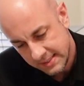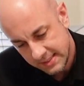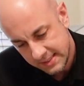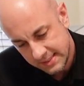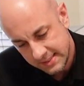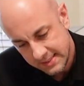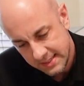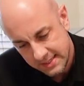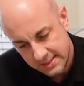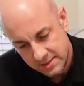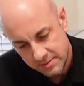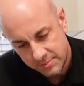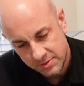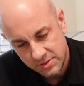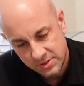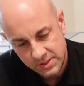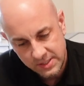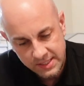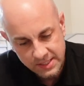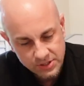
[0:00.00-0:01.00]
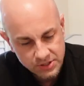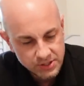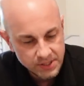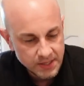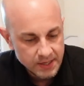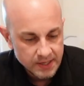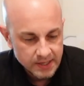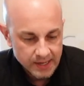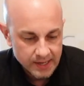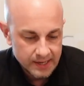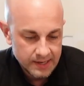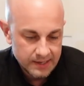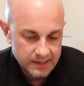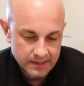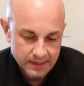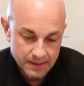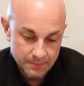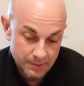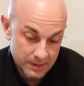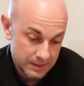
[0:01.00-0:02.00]
6 decibels each.
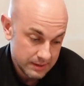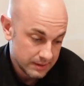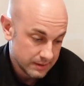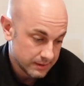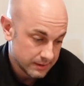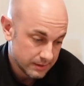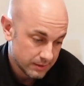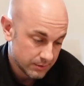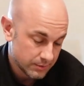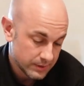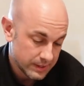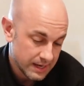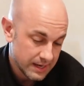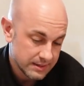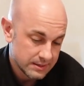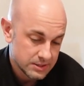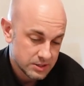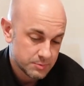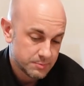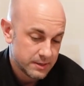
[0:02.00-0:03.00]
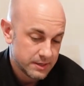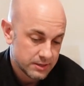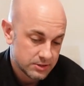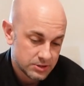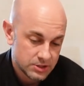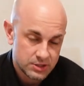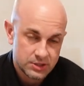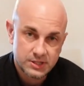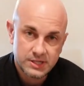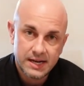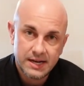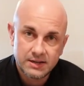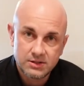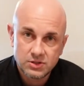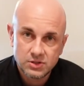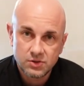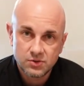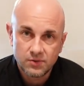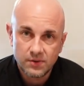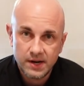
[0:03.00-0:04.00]
And I mean, you know, again, the speaker just
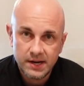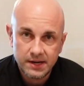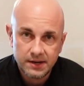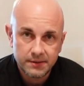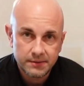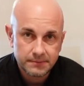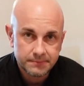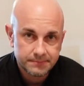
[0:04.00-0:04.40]
sounds great.